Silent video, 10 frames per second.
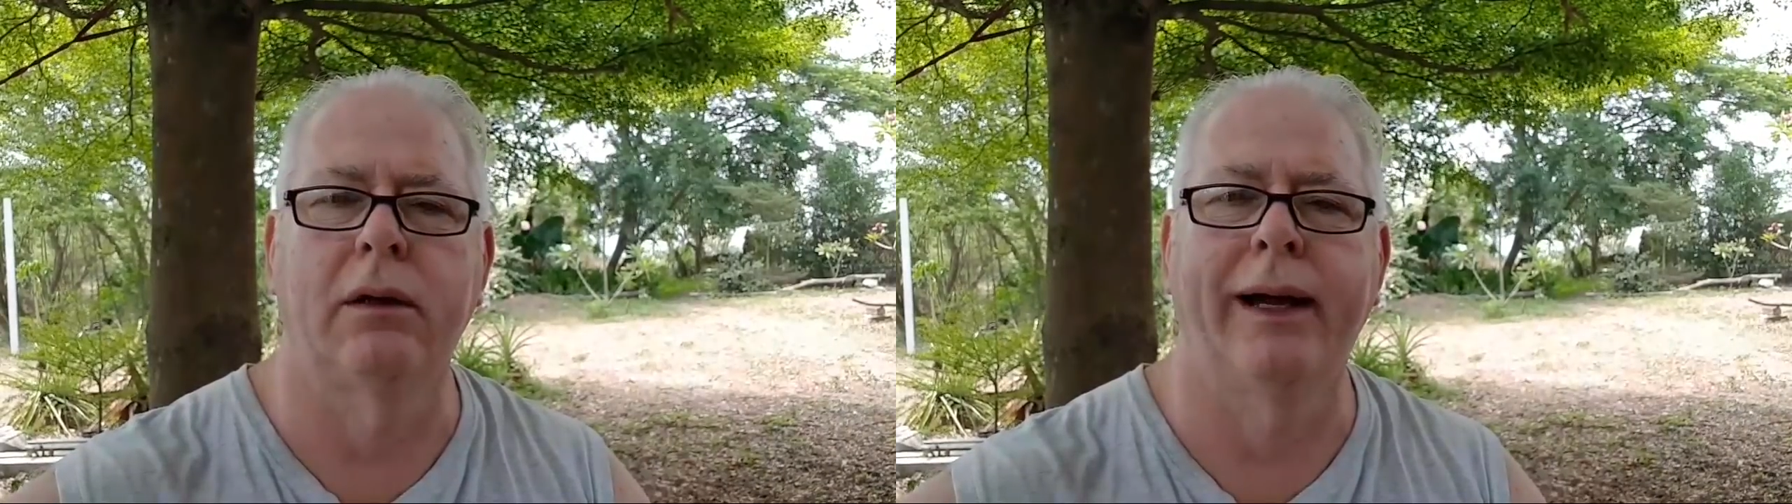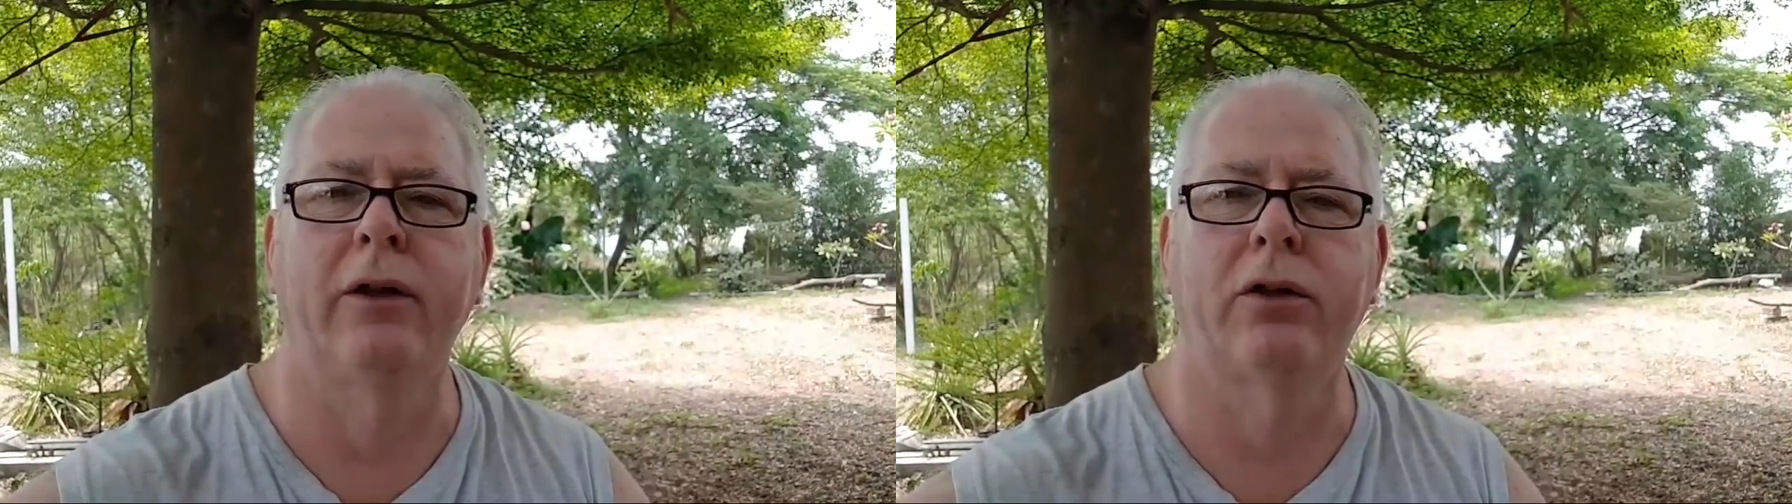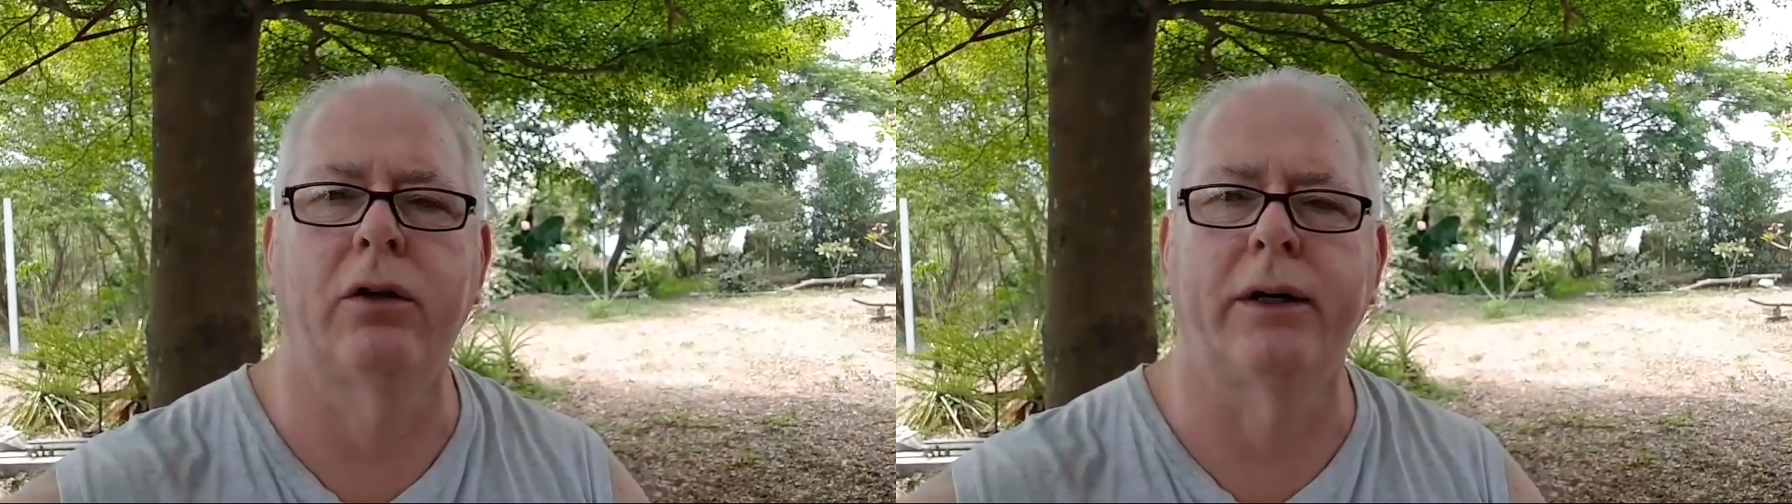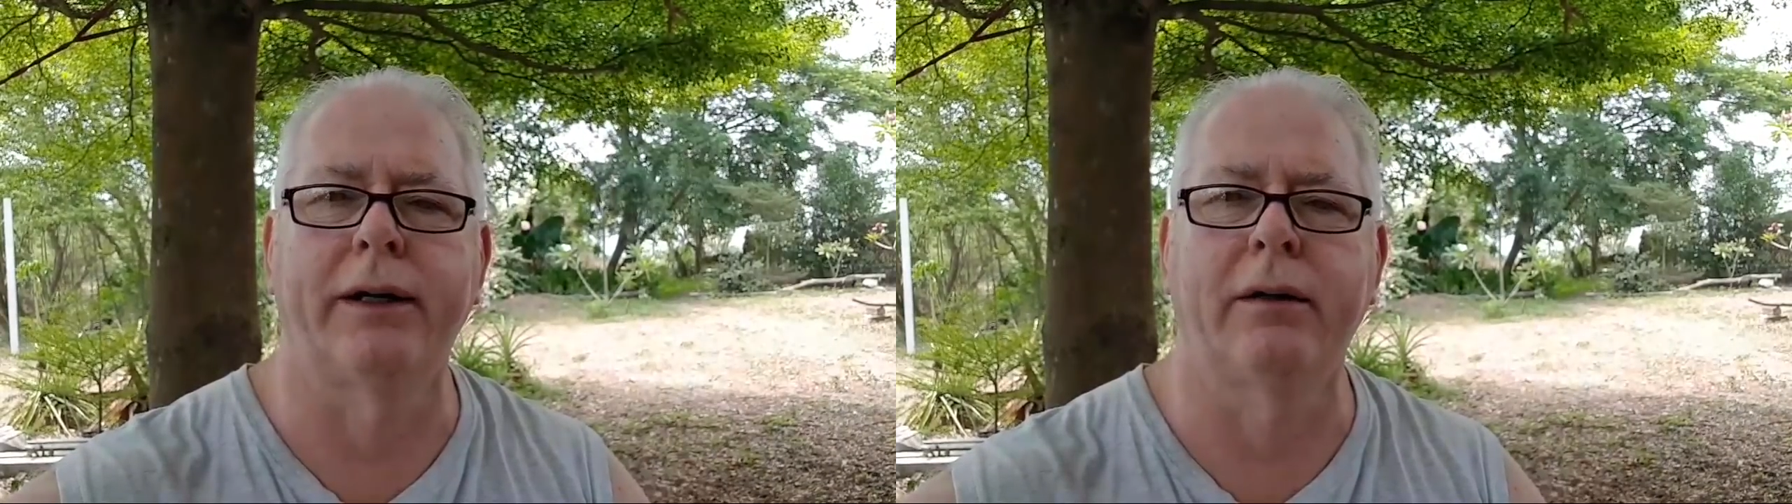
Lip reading: 8:30.